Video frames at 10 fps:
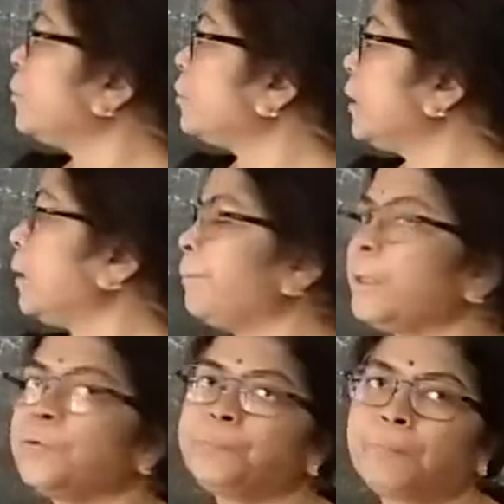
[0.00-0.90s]
to the
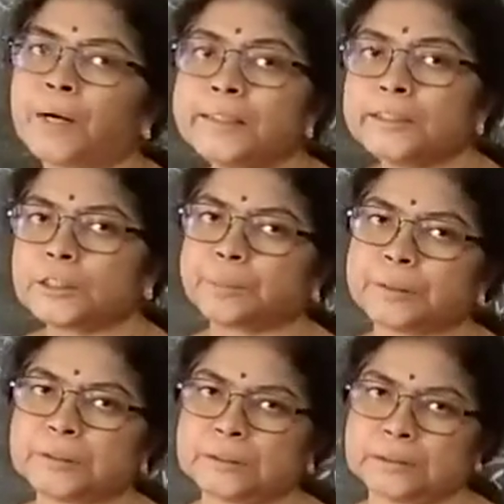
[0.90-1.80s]
number of
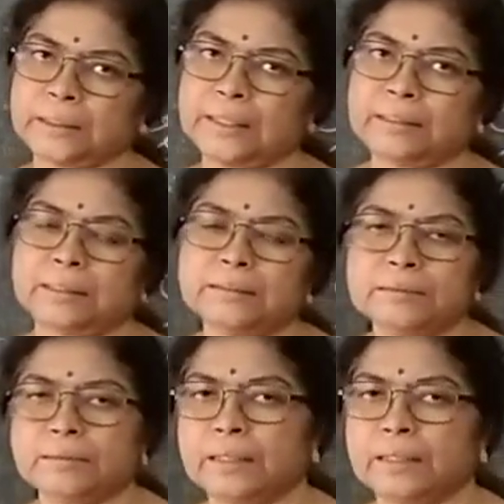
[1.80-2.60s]
participants in the